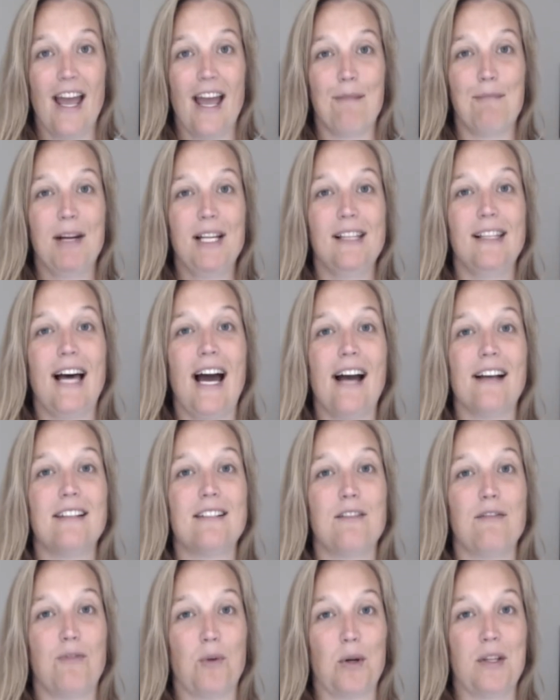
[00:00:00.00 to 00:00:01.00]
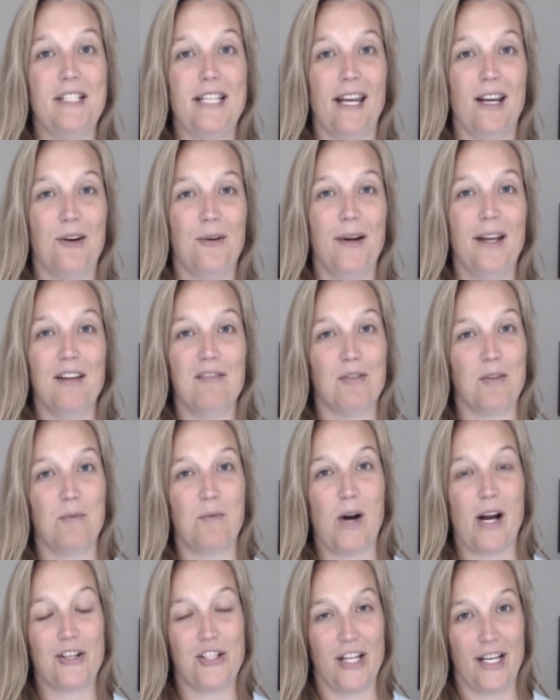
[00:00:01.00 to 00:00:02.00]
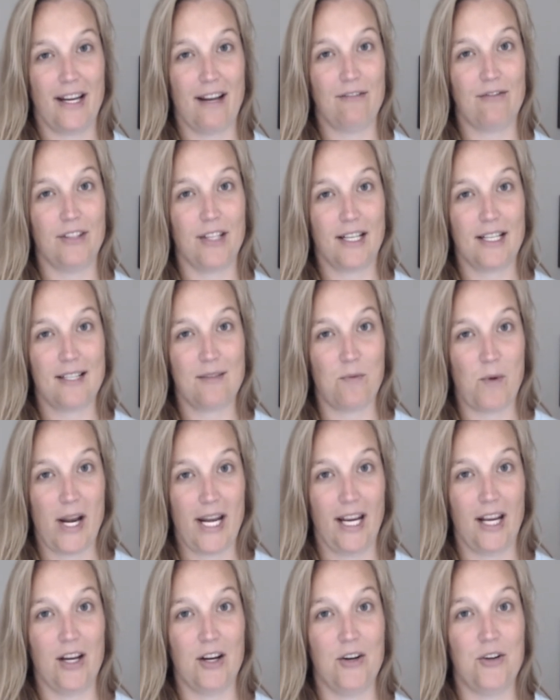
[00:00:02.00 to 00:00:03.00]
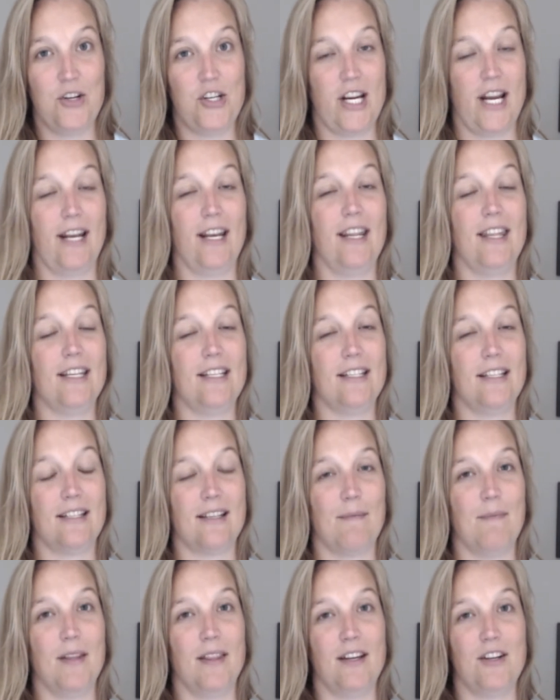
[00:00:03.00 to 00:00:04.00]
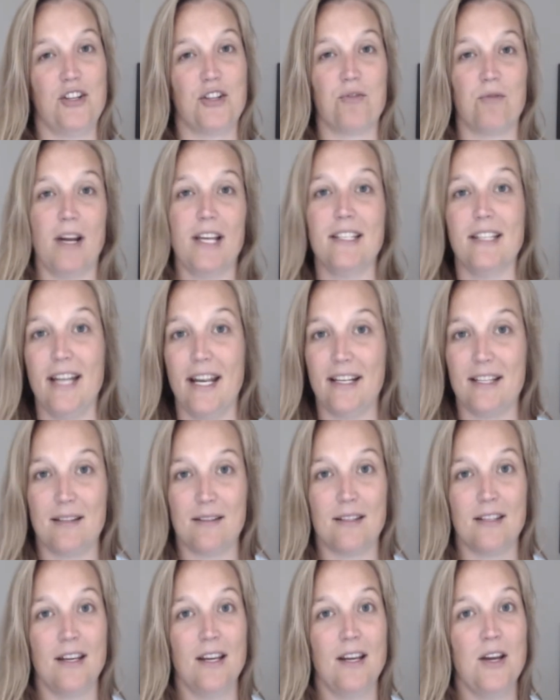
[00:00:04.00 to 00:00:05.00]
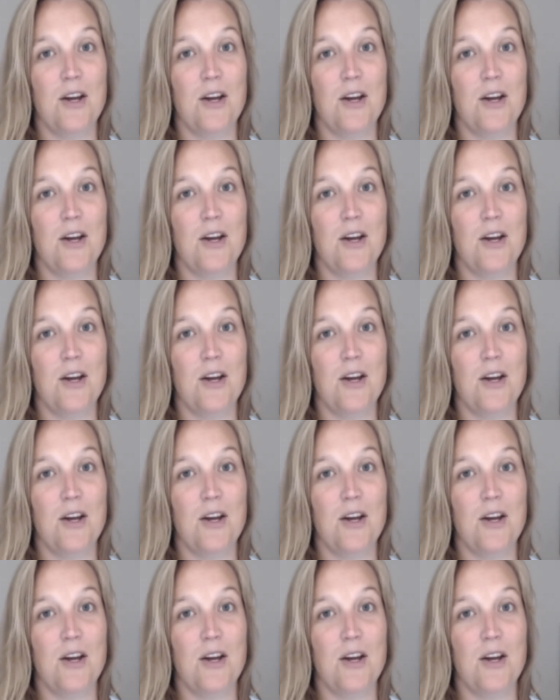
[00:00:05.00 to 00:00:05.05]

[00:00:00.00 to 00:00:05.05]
And my last fourth takeaway from watching Netflix Wedding Coach, and this is something that just resonates